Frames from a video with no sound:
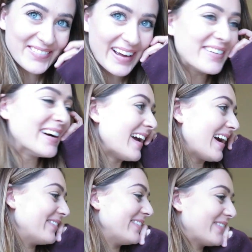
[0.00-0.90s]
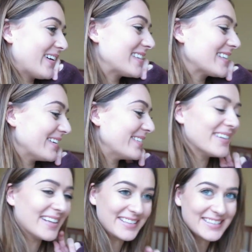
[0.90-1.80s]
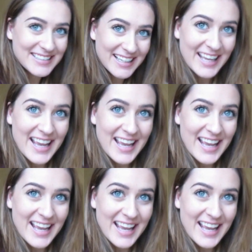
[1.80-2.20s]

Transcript: about. And we're about to go for lunch.